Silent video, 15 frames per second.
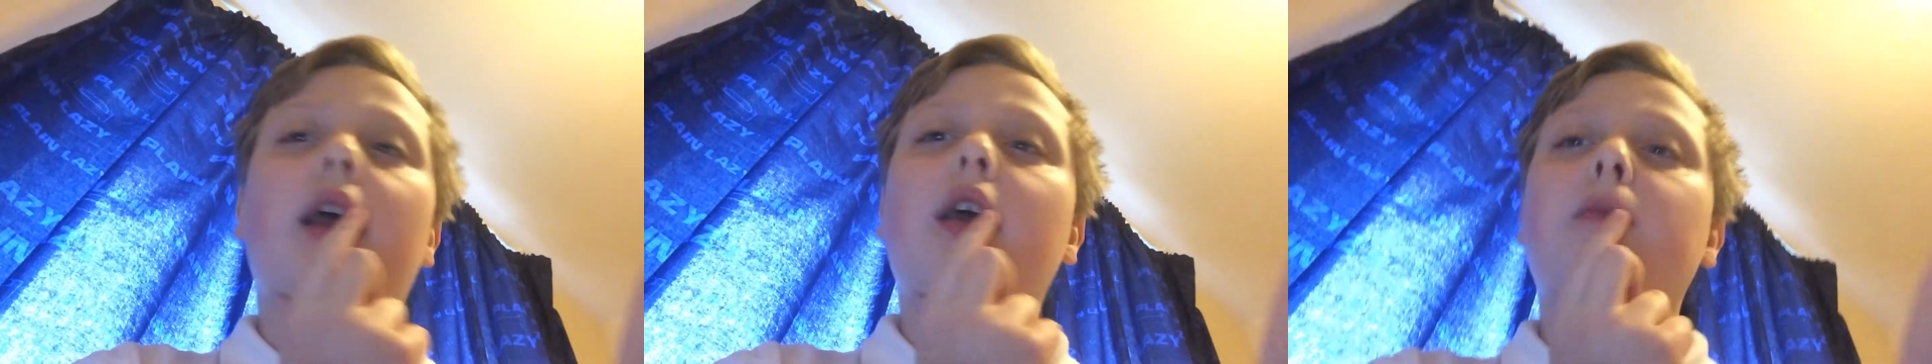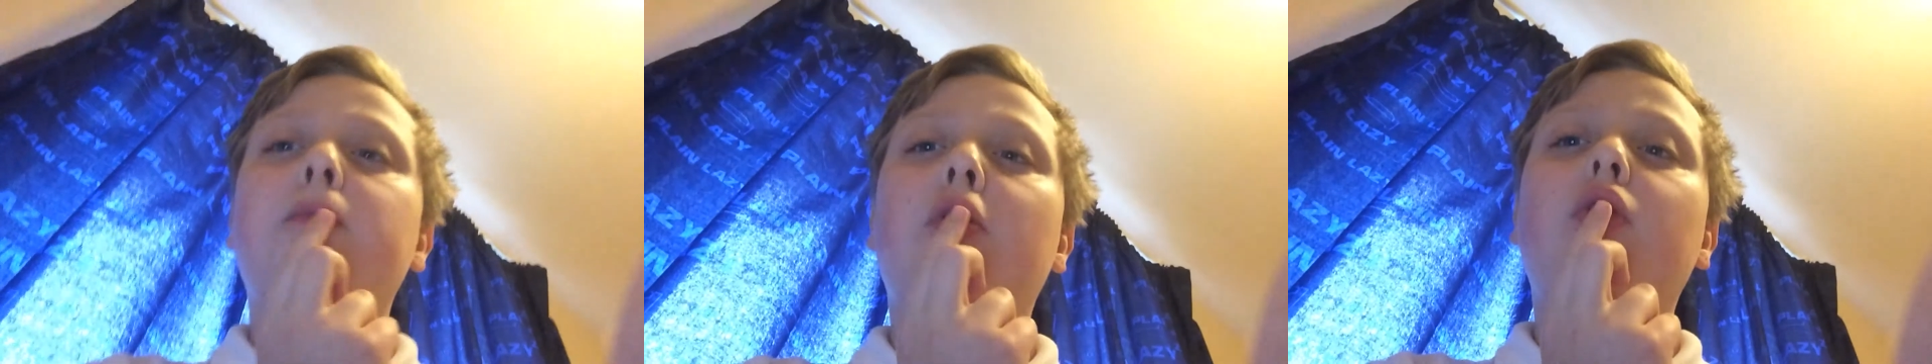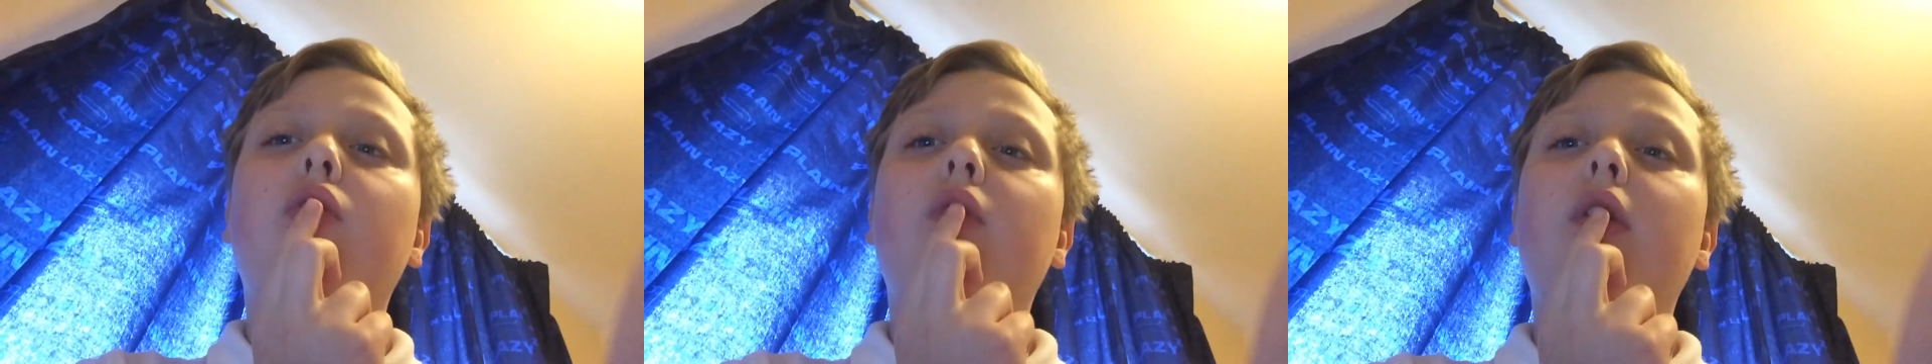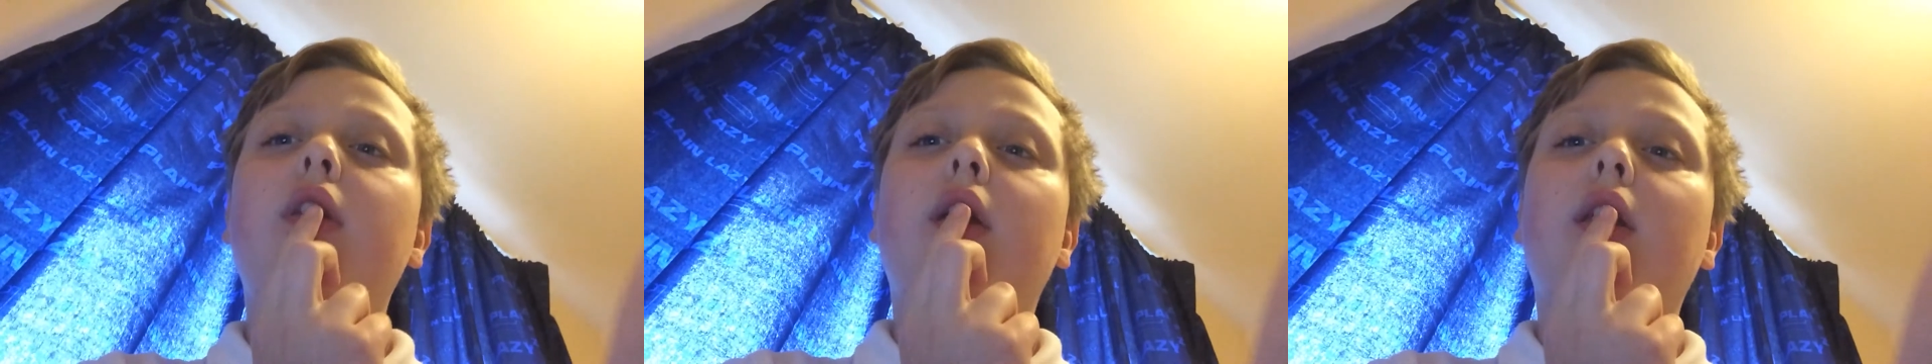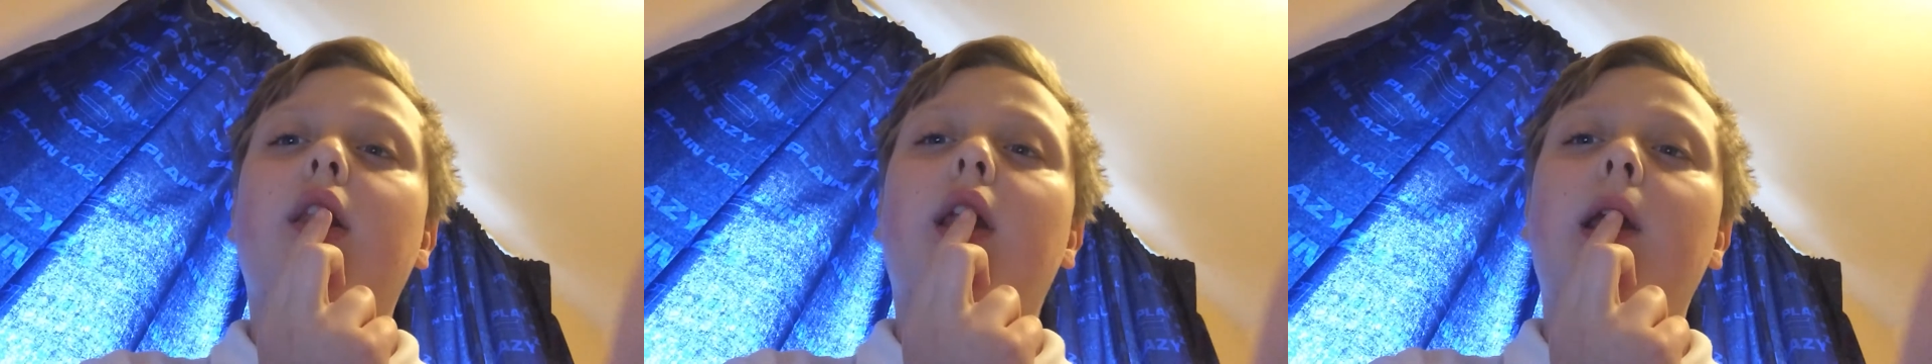Xbox
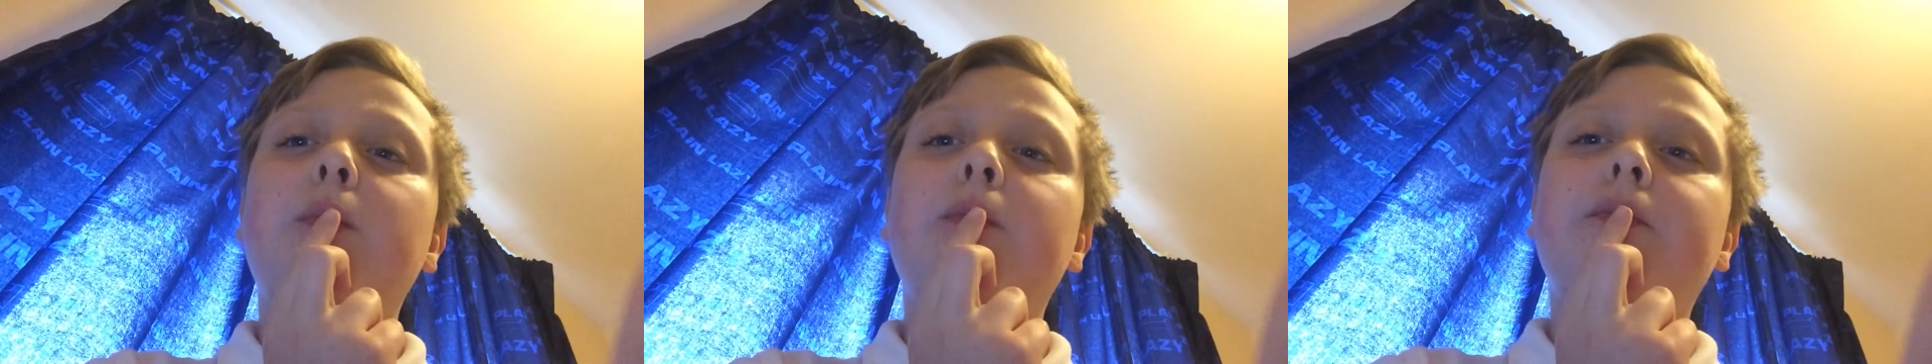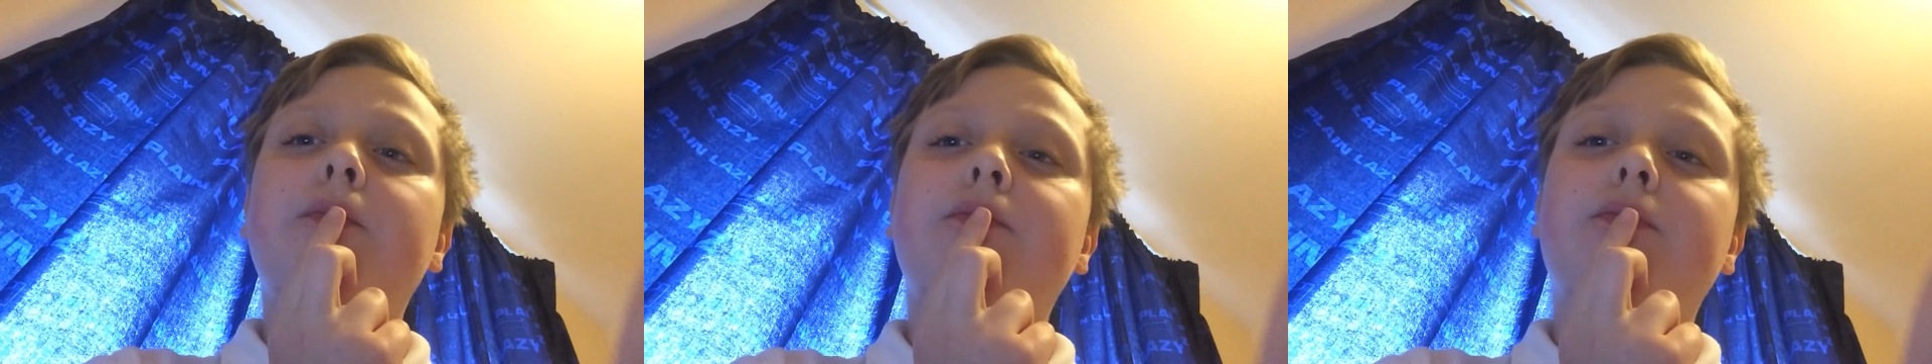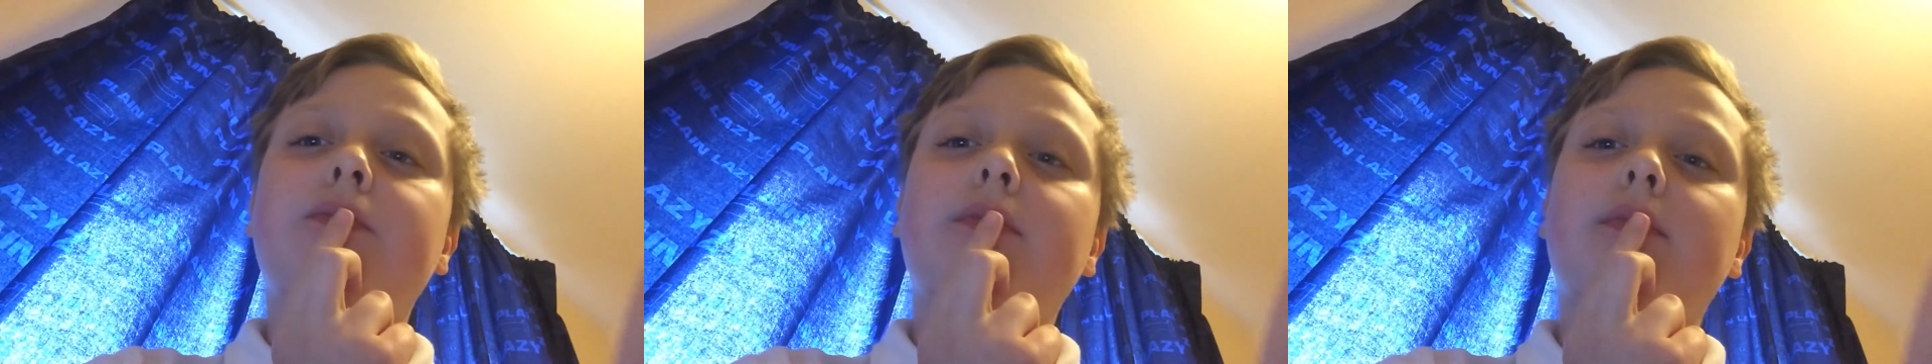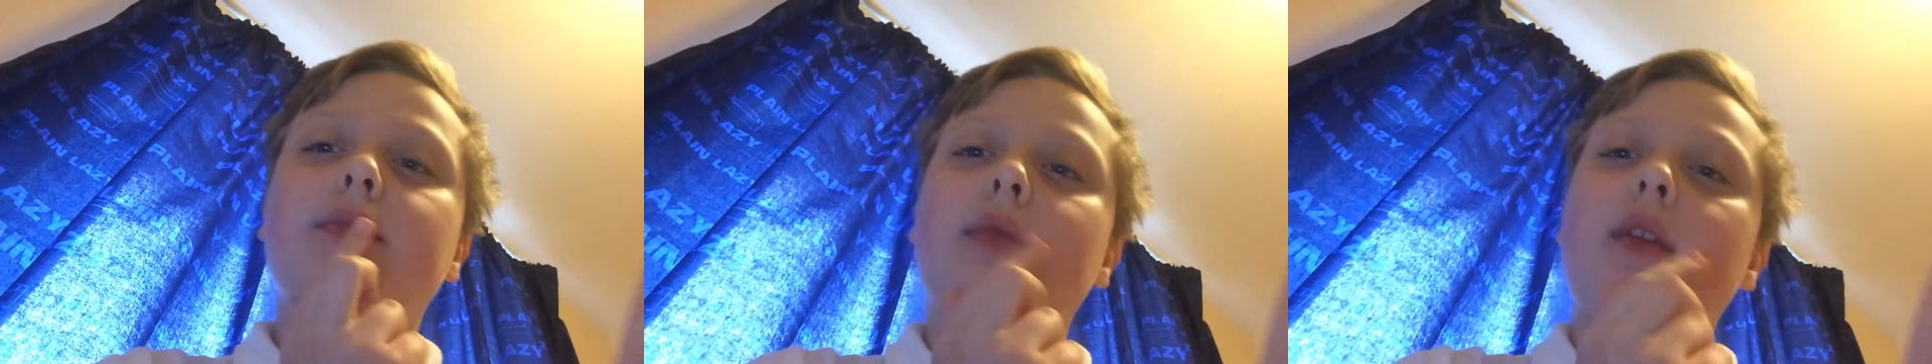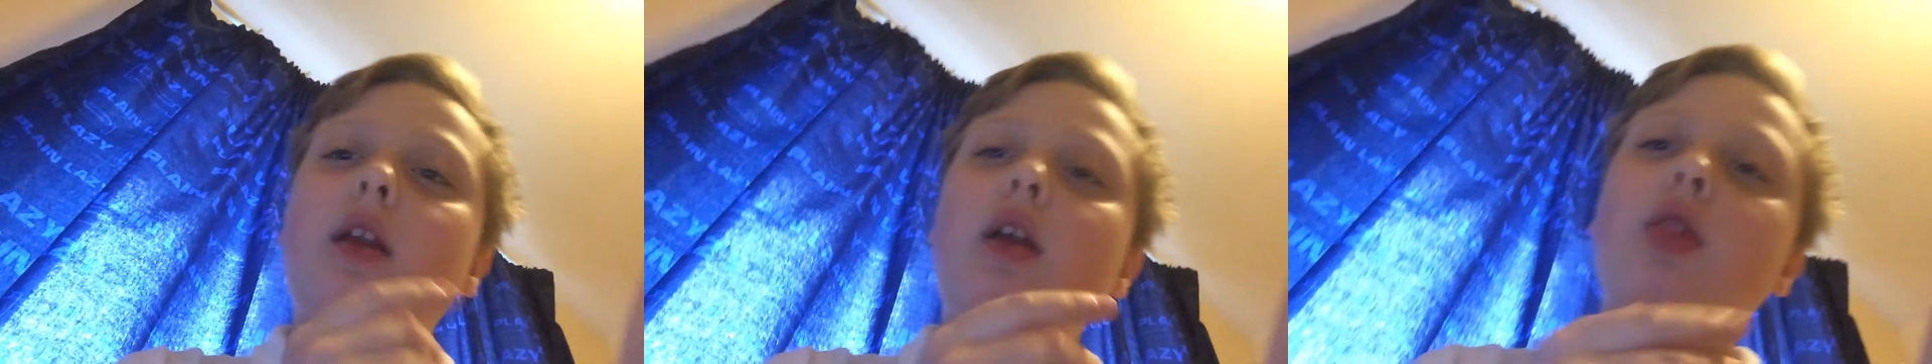360,
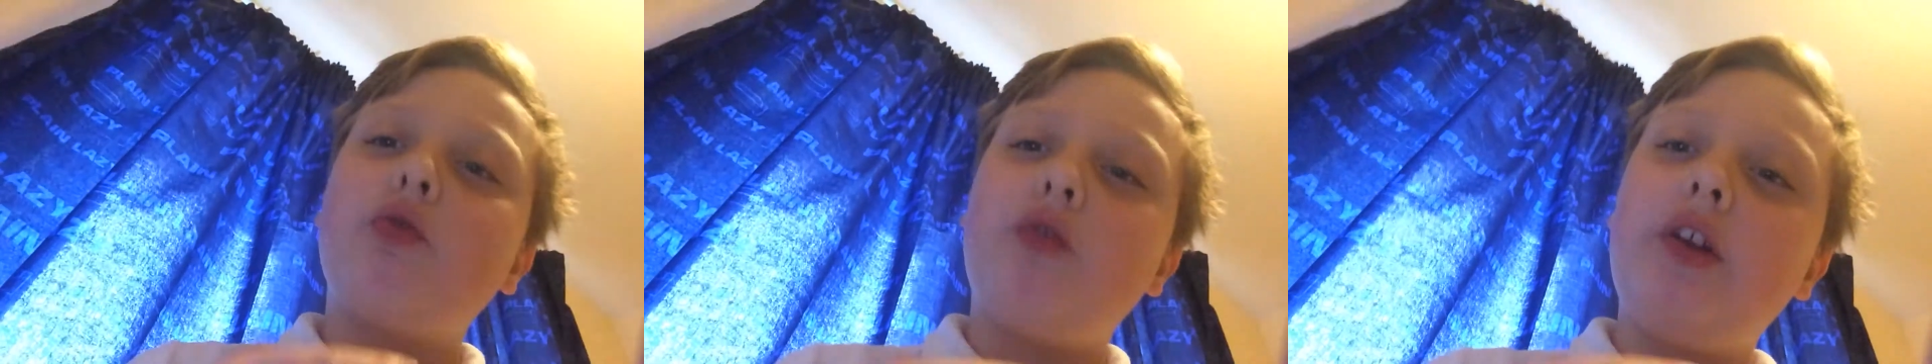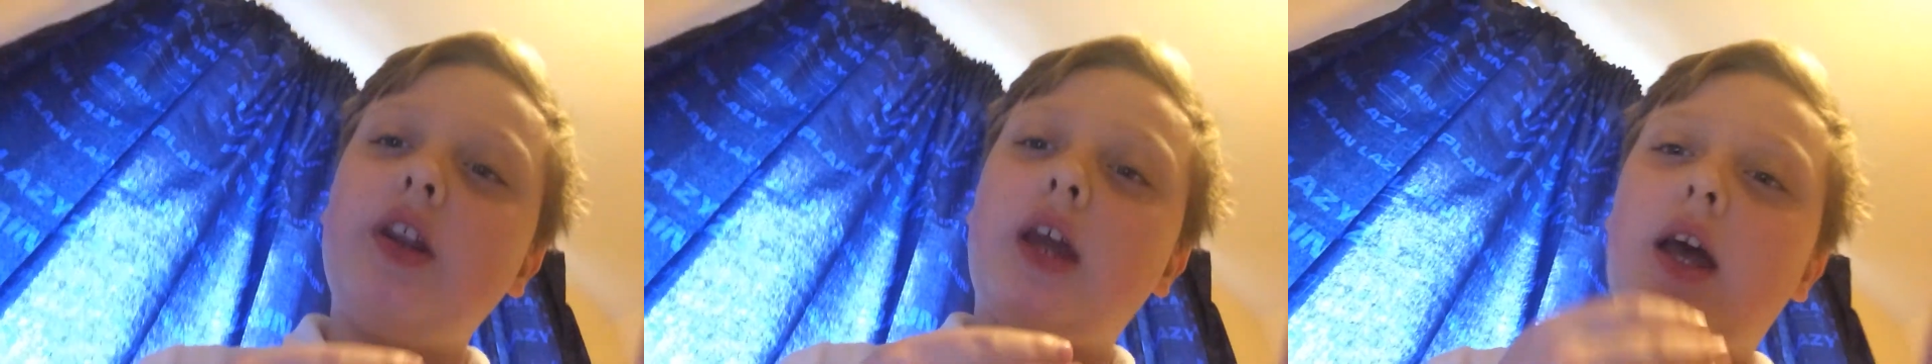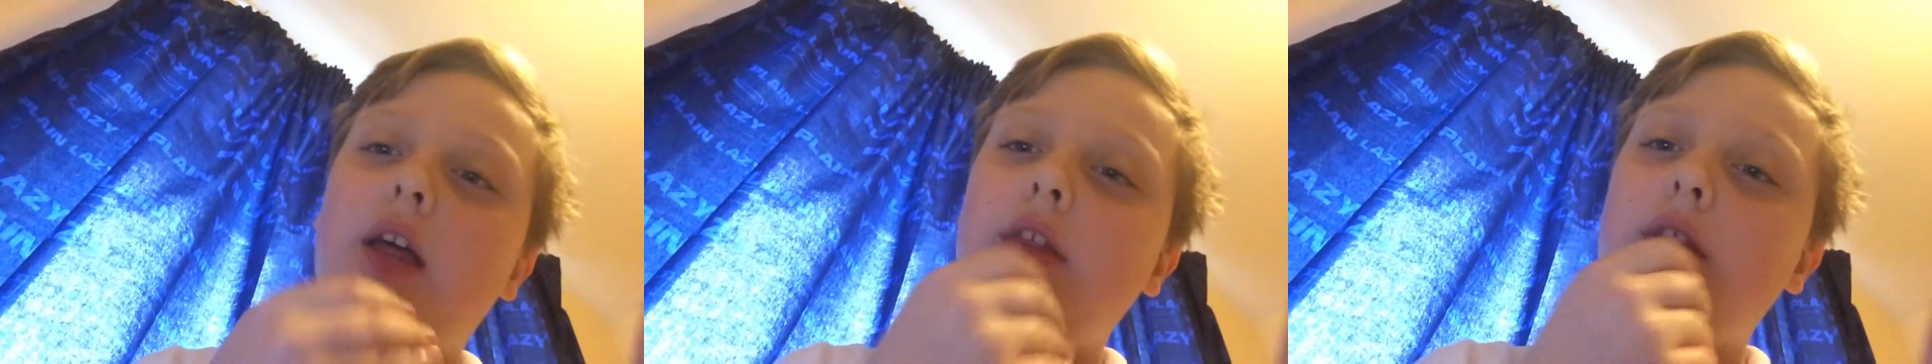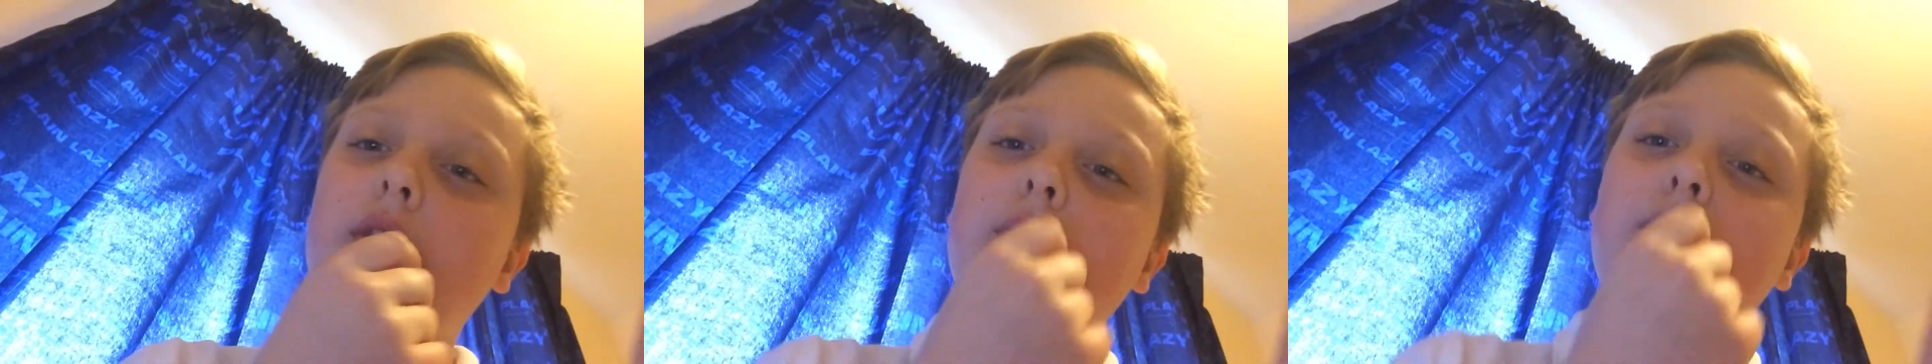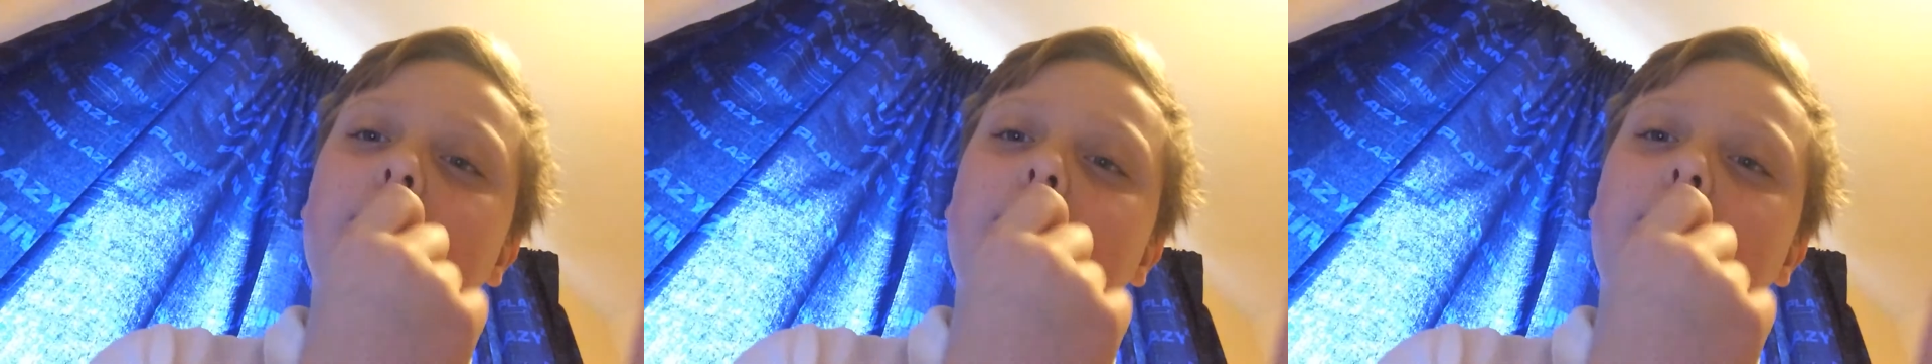3DS,